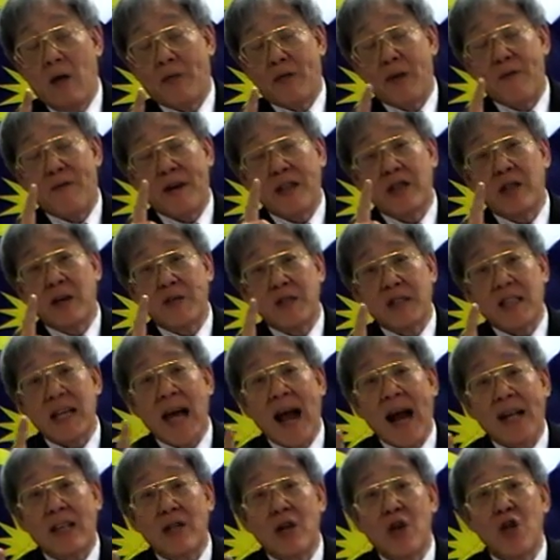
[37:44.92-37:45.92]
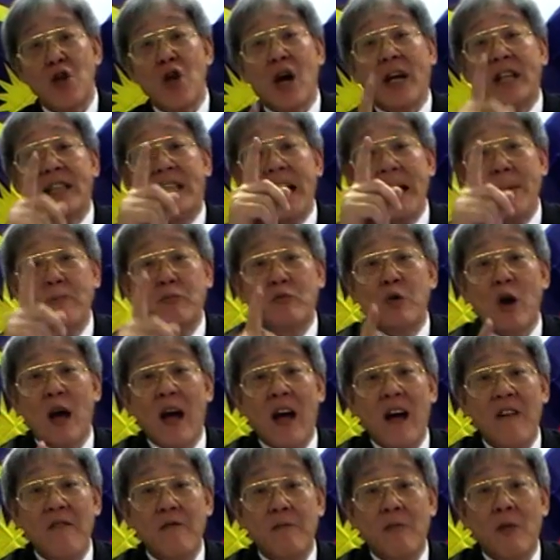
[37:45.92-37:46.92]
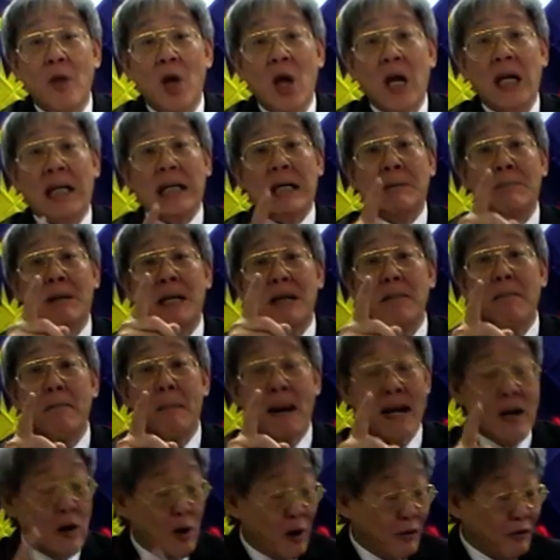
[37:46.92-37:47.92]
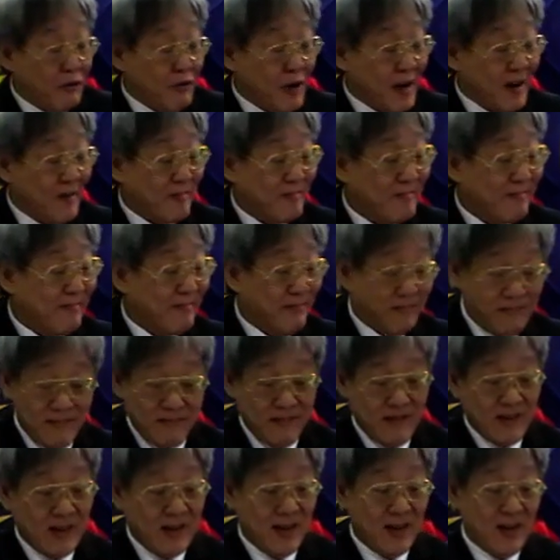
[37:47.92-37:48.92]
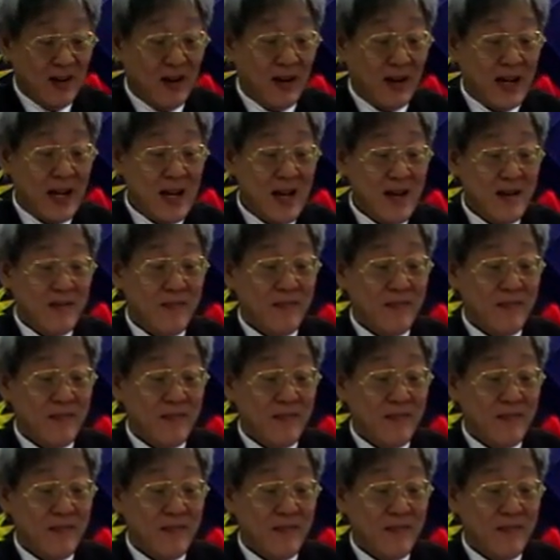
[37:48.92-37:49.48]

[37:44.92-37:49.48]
French Service Act, you are deemed to have committed money laundering. Okay?